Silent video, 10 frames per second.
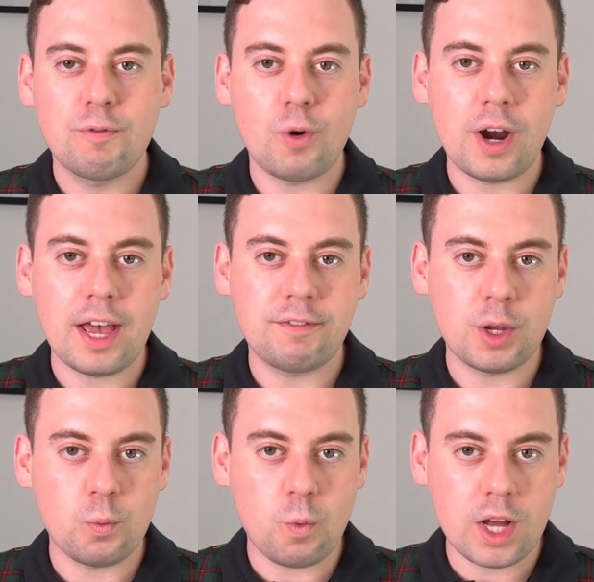for
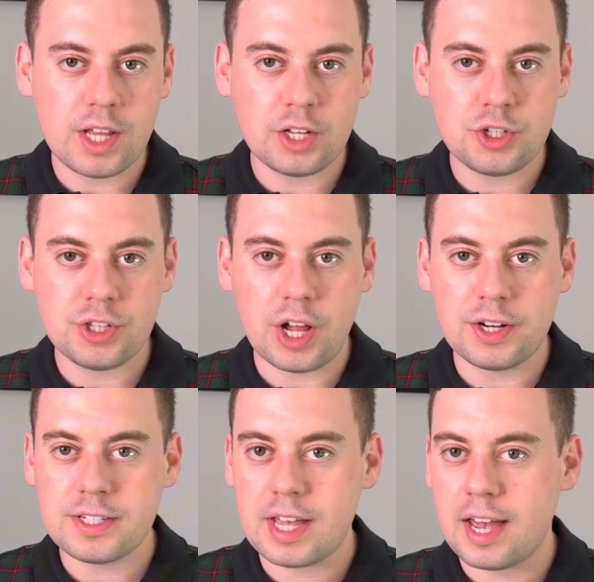every
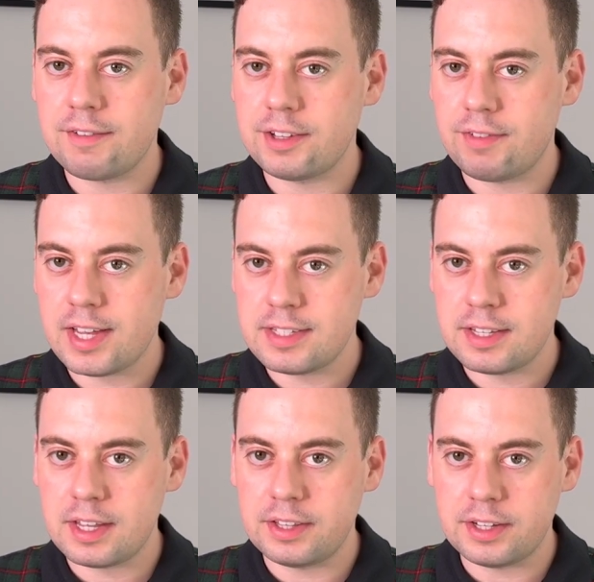$100 I have
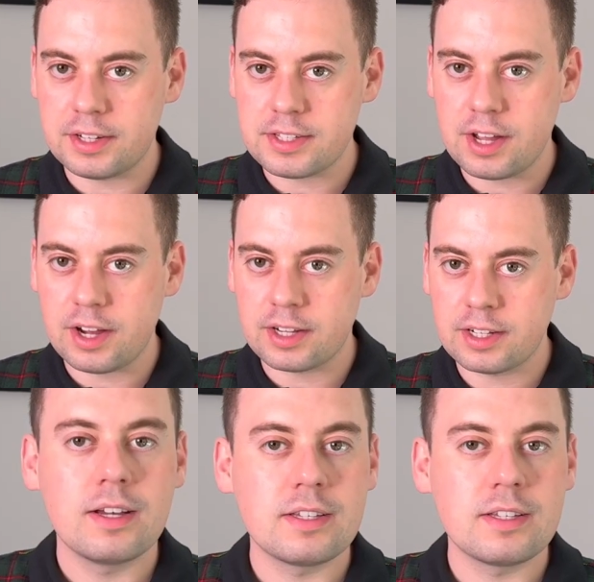invested in their stock.